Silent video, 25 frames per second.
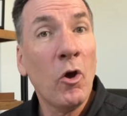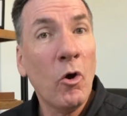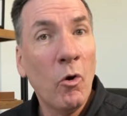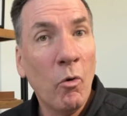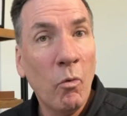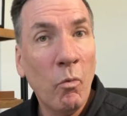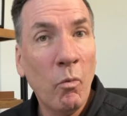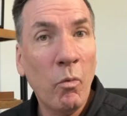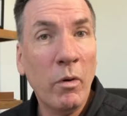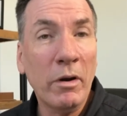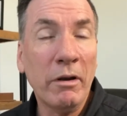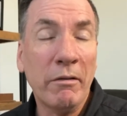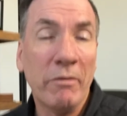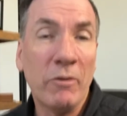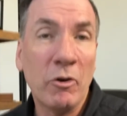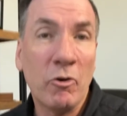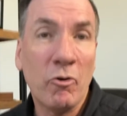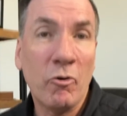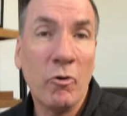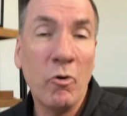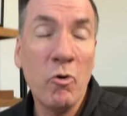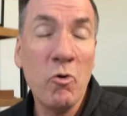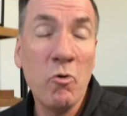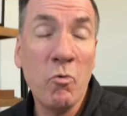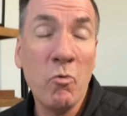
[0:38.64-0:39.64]
One of the
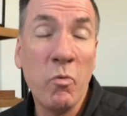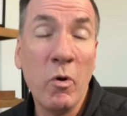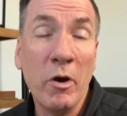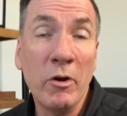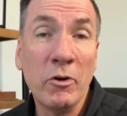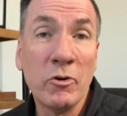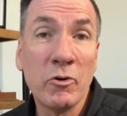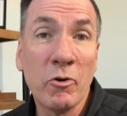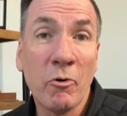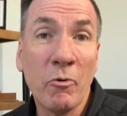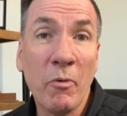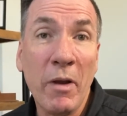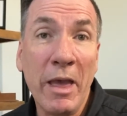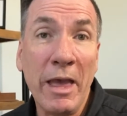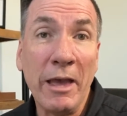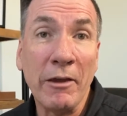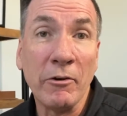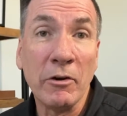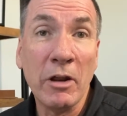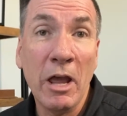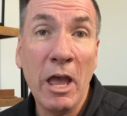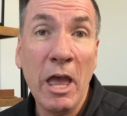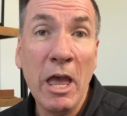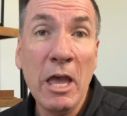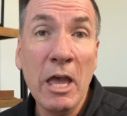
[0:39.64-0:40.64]
crew weren't around,
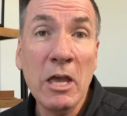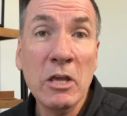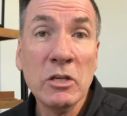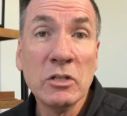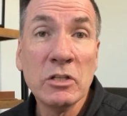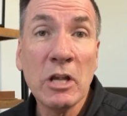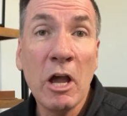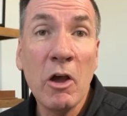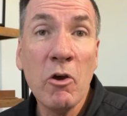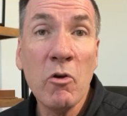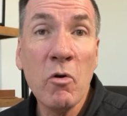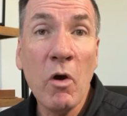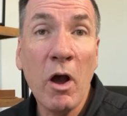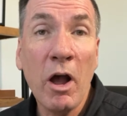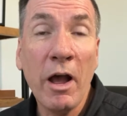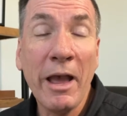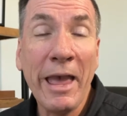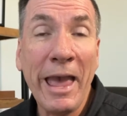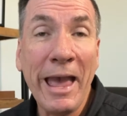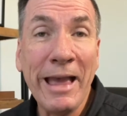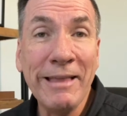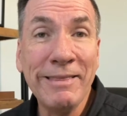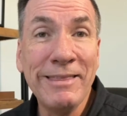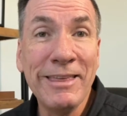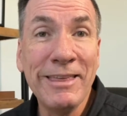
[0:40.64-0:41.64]
so I
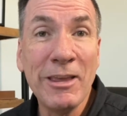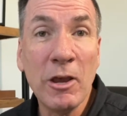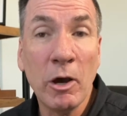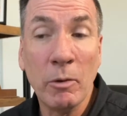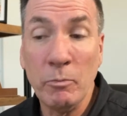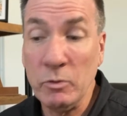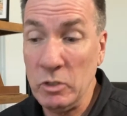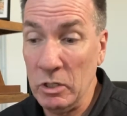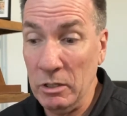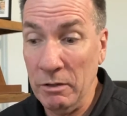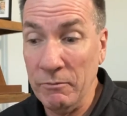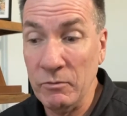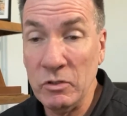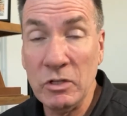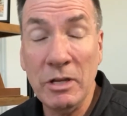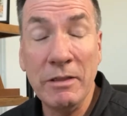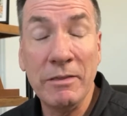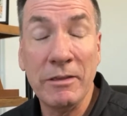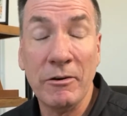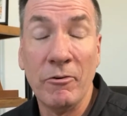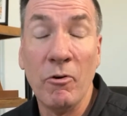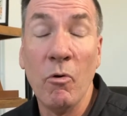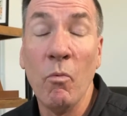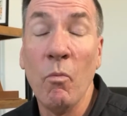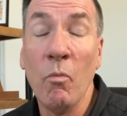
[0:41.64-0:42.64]
had the option of sit
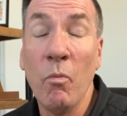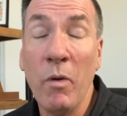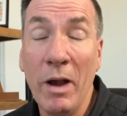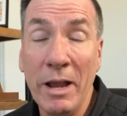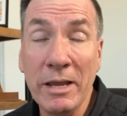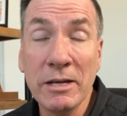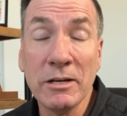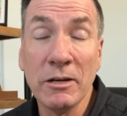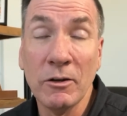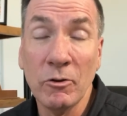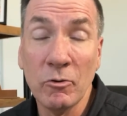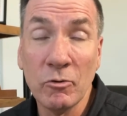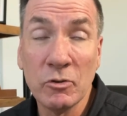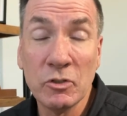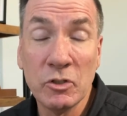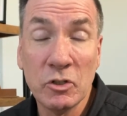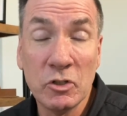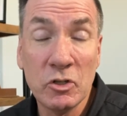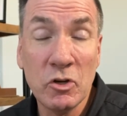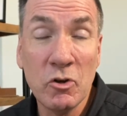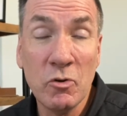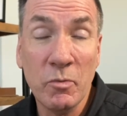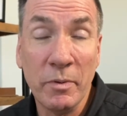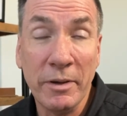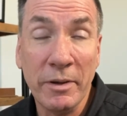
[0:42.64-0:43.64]
there and wait and look
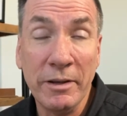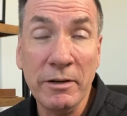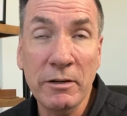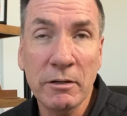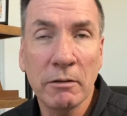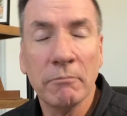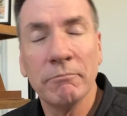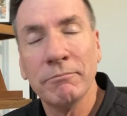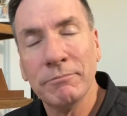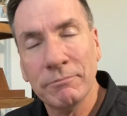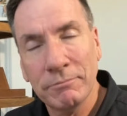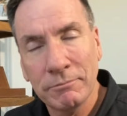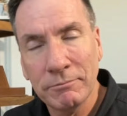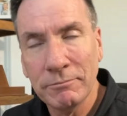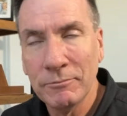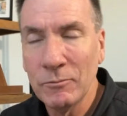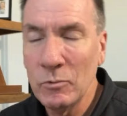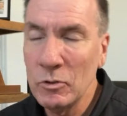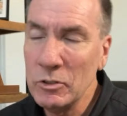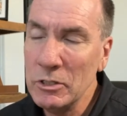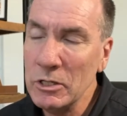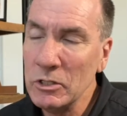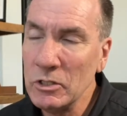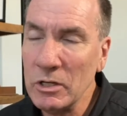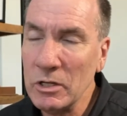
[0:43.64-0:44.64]
stupid,
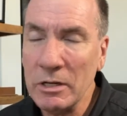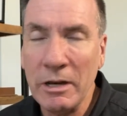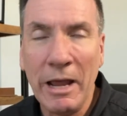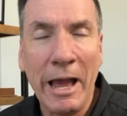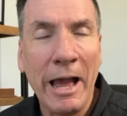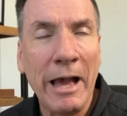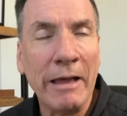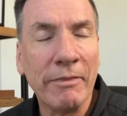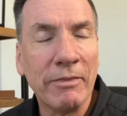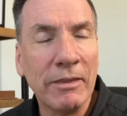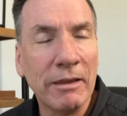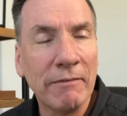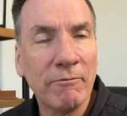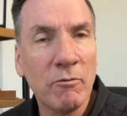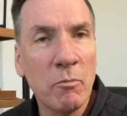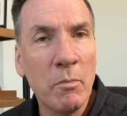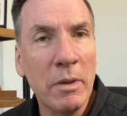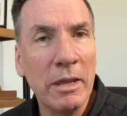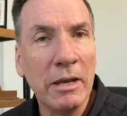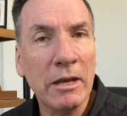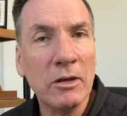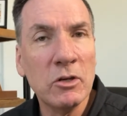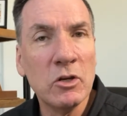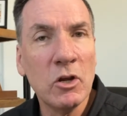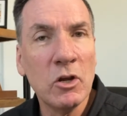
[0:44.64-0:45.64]
which isn't a hard thing for me
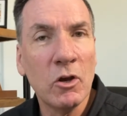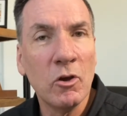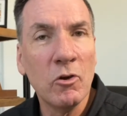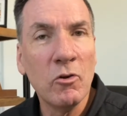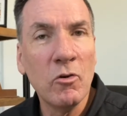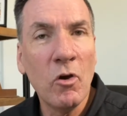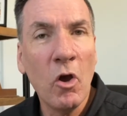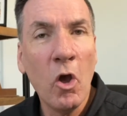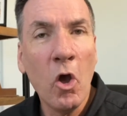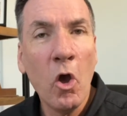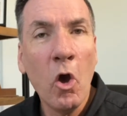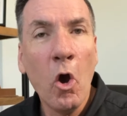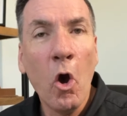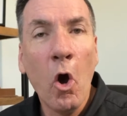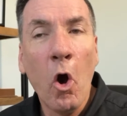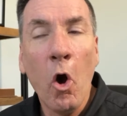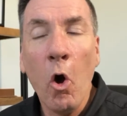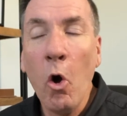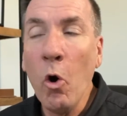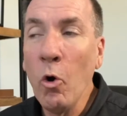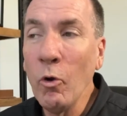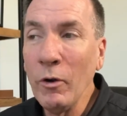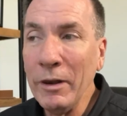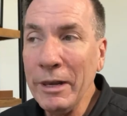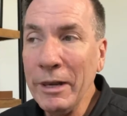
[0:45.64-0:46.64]
to do,
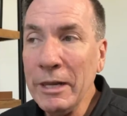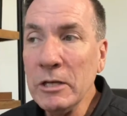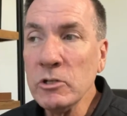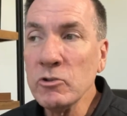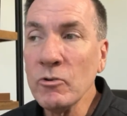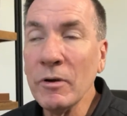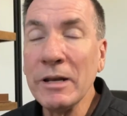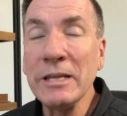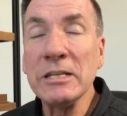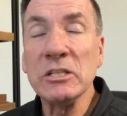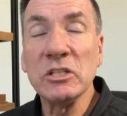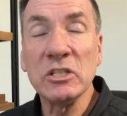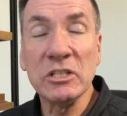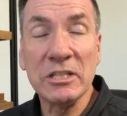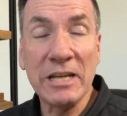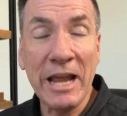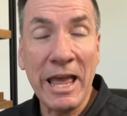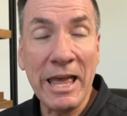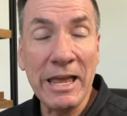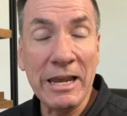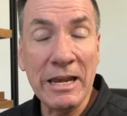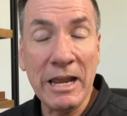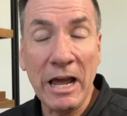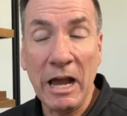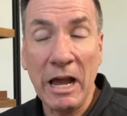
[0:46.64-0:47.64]
or literally
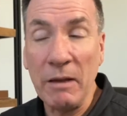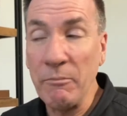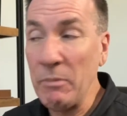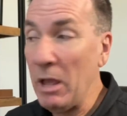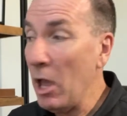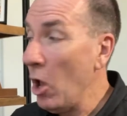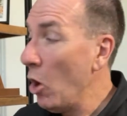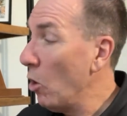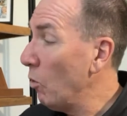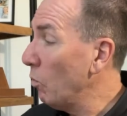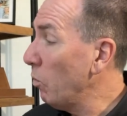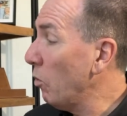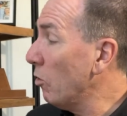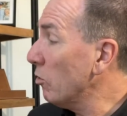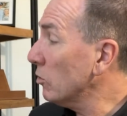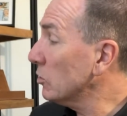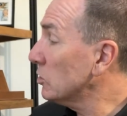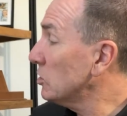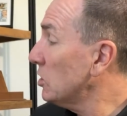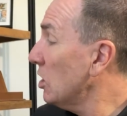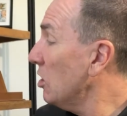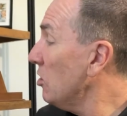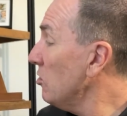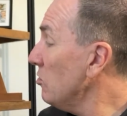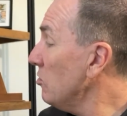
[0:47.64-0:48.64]
stand up, walk
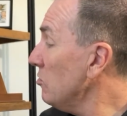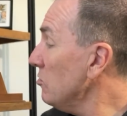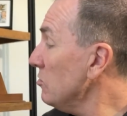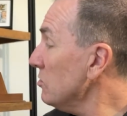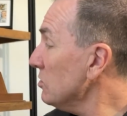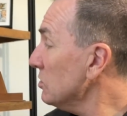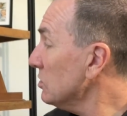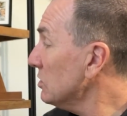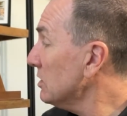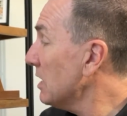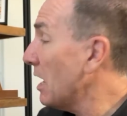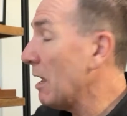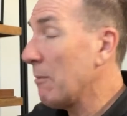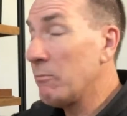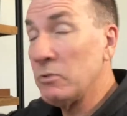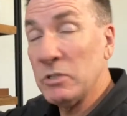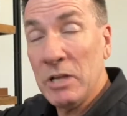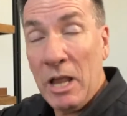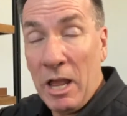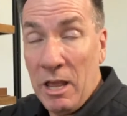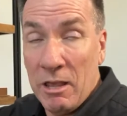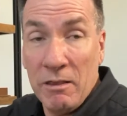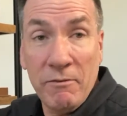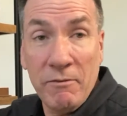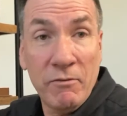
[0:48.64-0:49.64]
2 steps
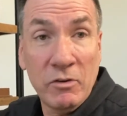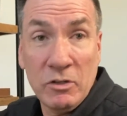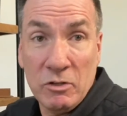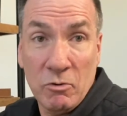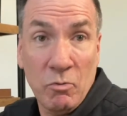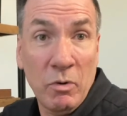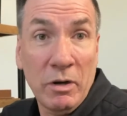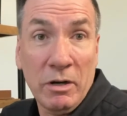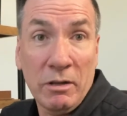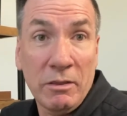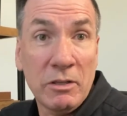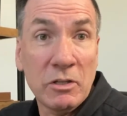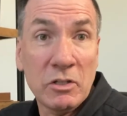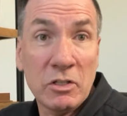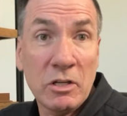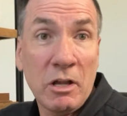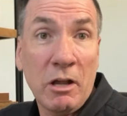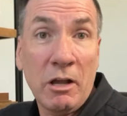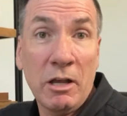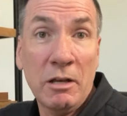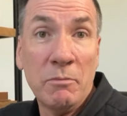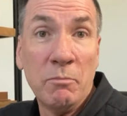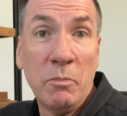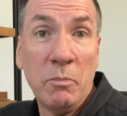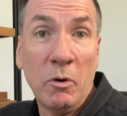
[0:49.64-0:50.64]
over to one of the
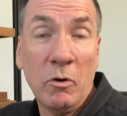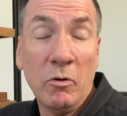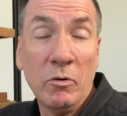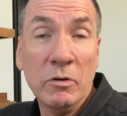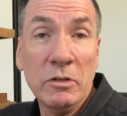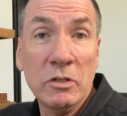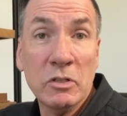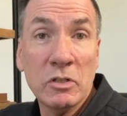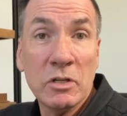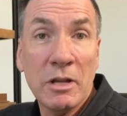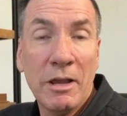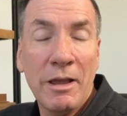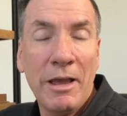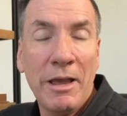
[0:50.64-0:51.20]
sideboards,